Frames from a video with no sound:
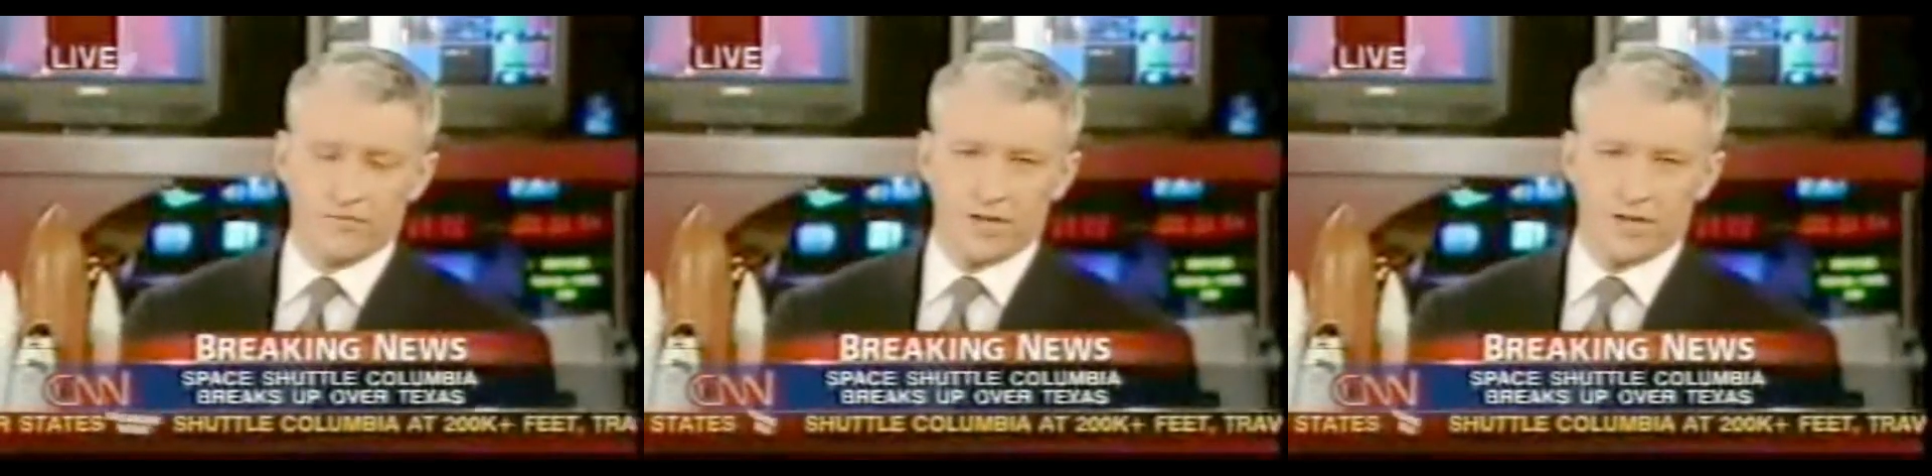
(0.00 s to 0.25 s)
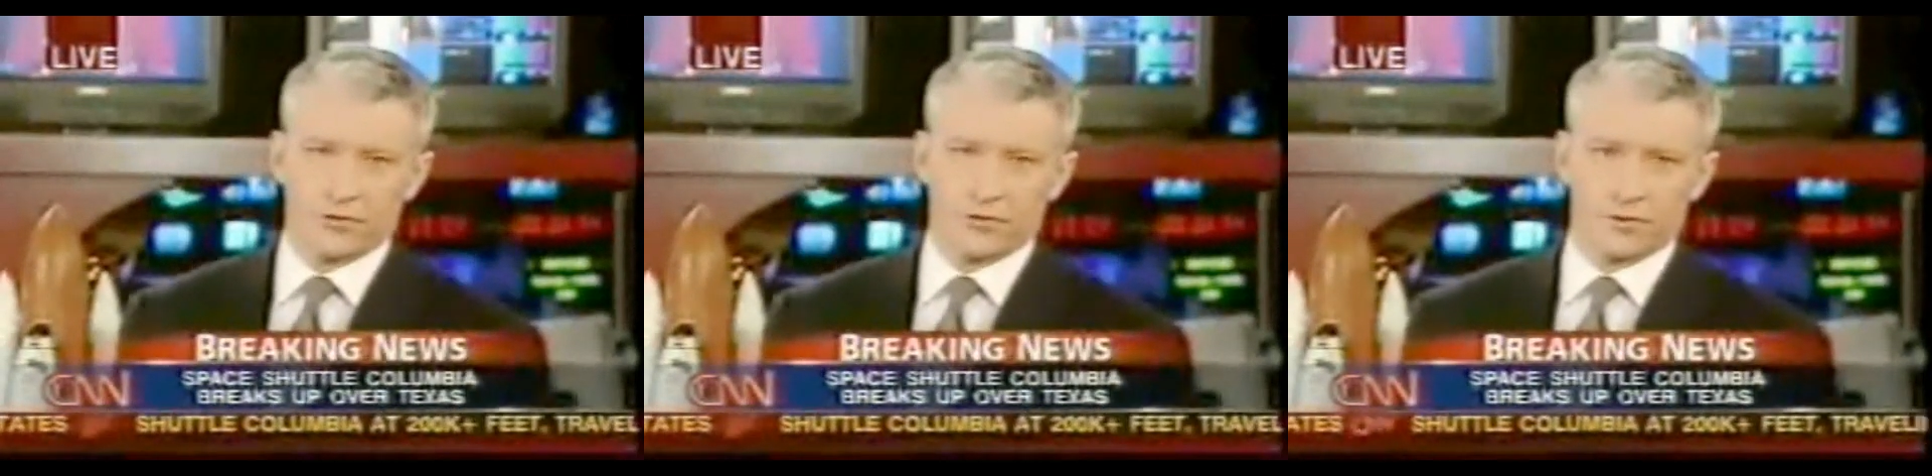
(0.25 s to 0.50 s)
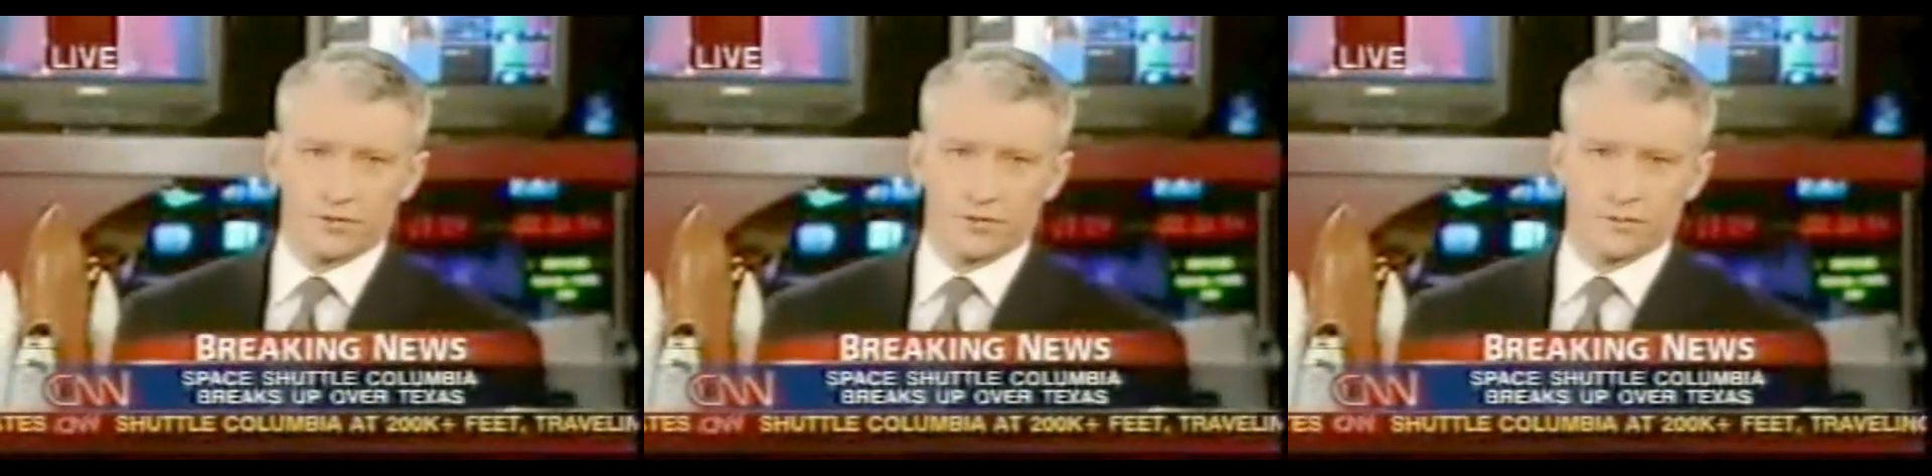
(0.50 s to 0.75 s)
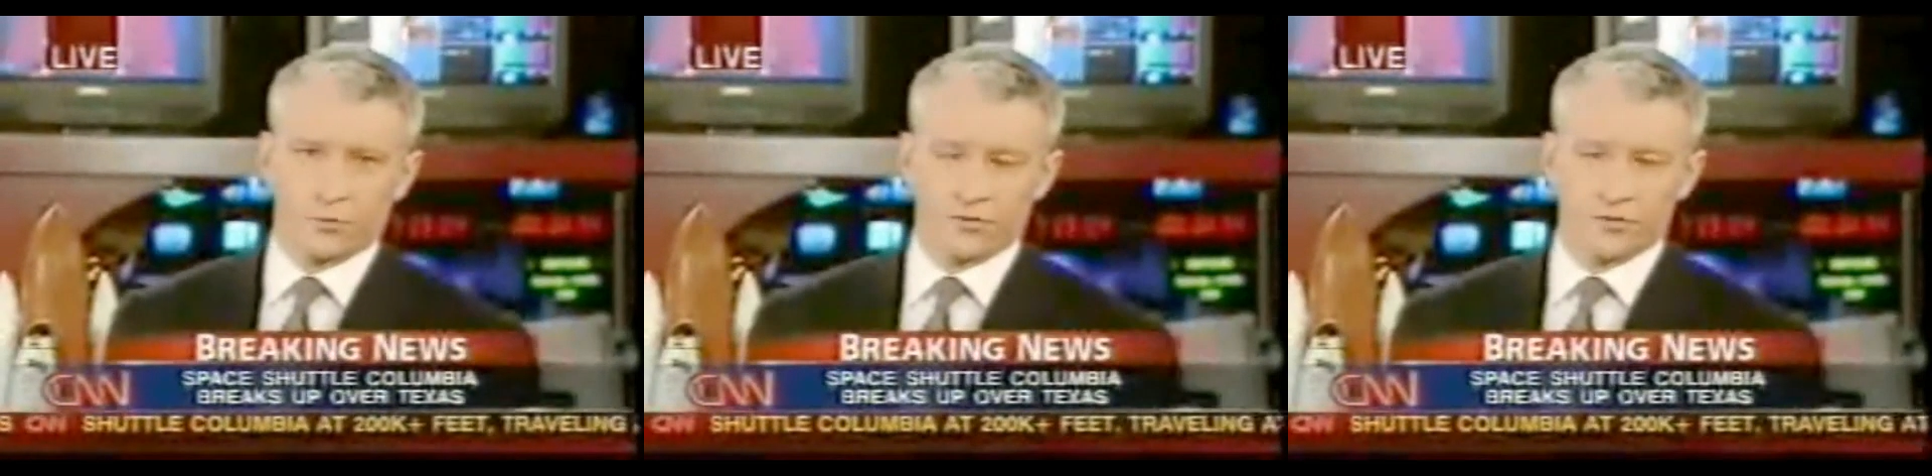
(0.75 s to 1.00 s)
astronauts
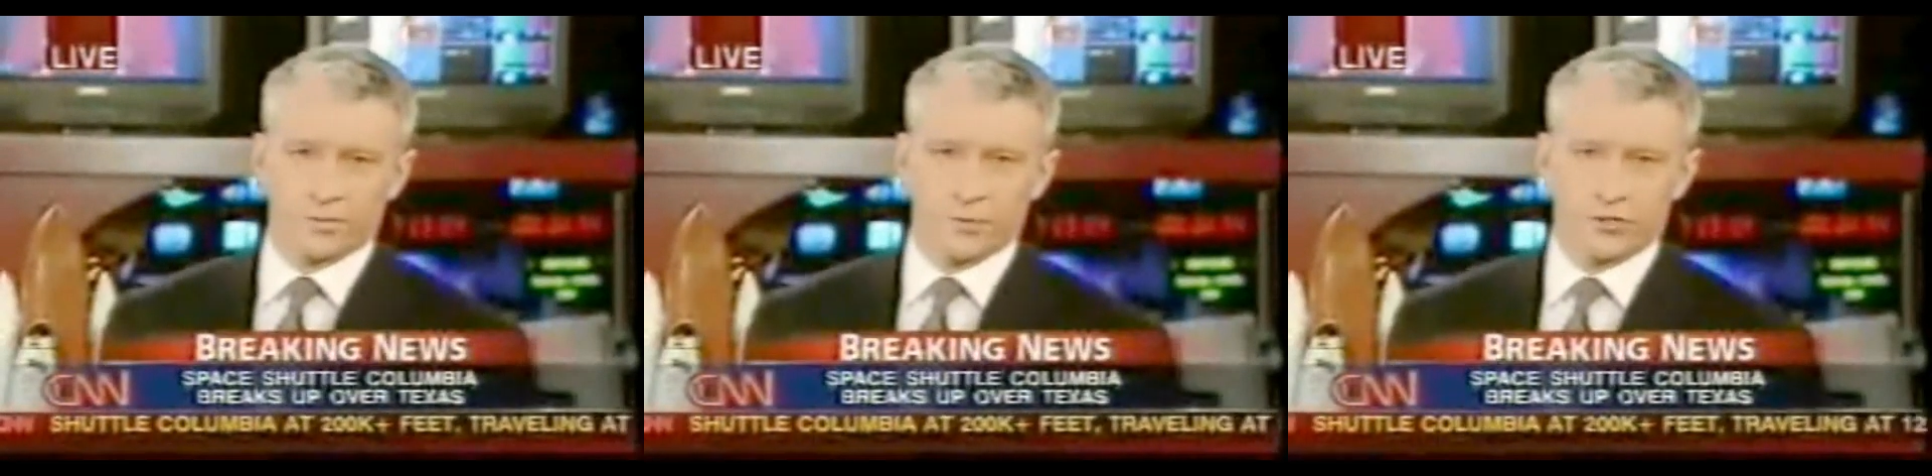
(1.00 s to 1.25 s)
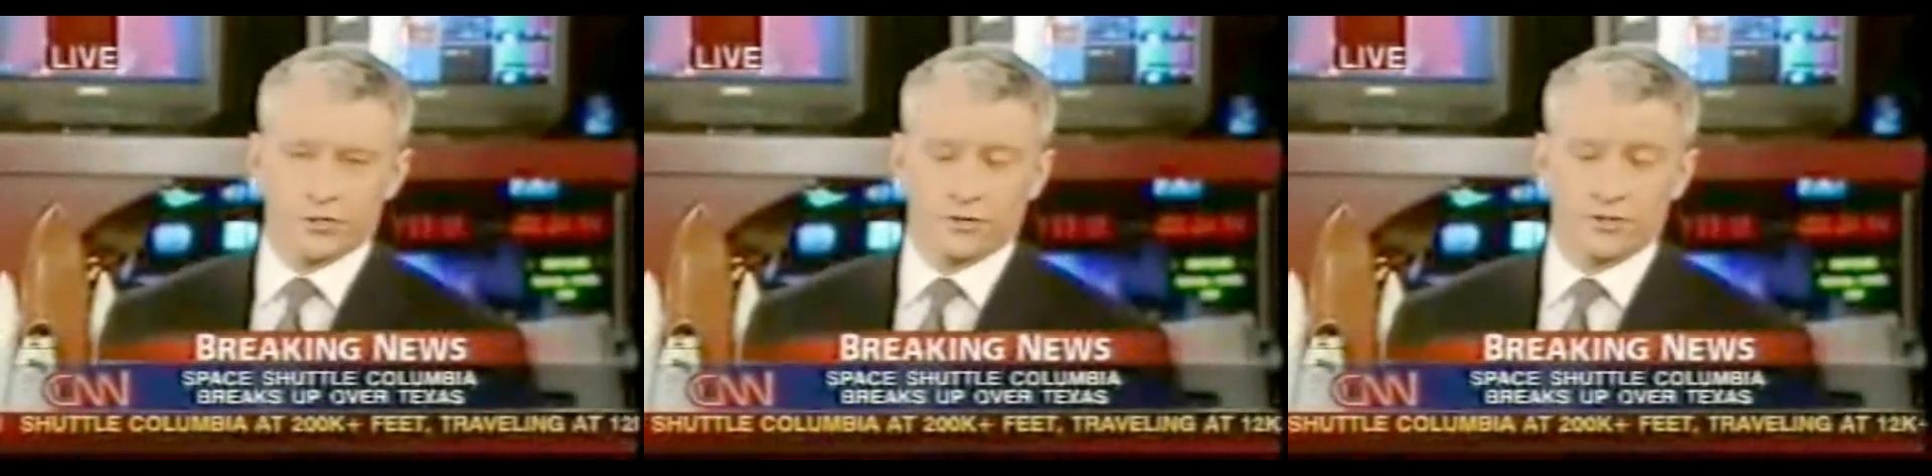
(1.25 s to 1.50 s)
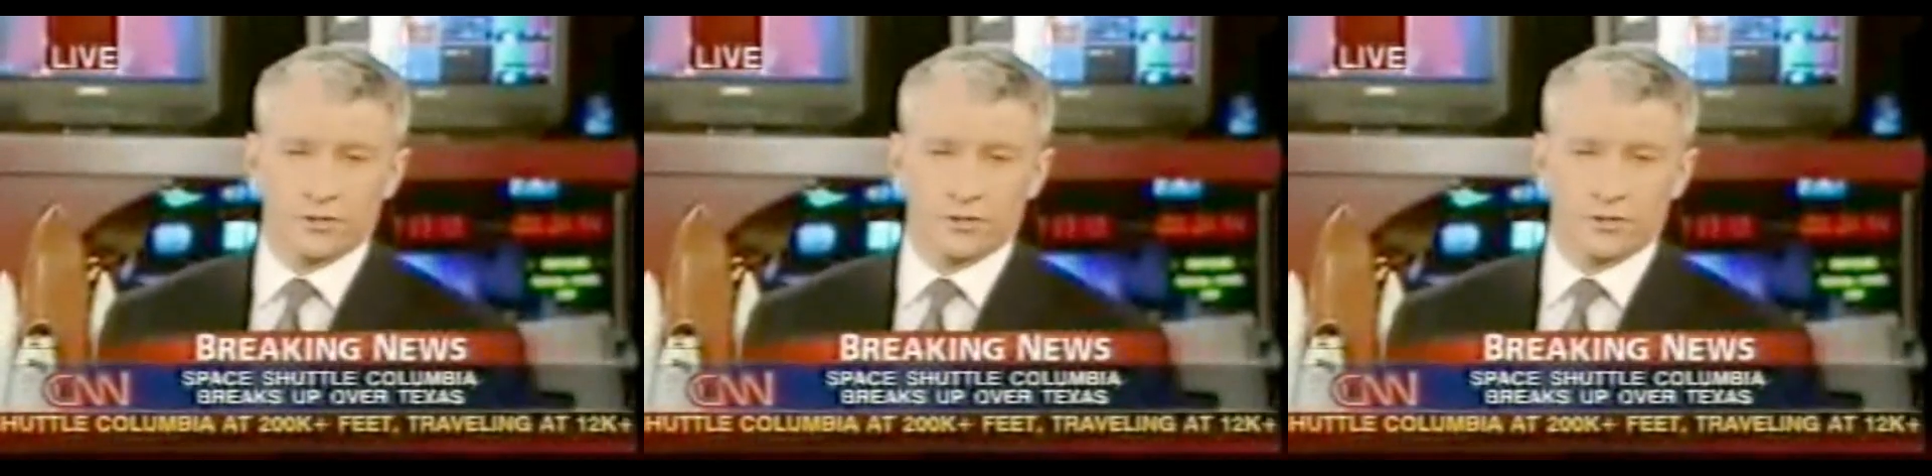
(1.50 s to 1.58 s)
aboard the Space Shuttle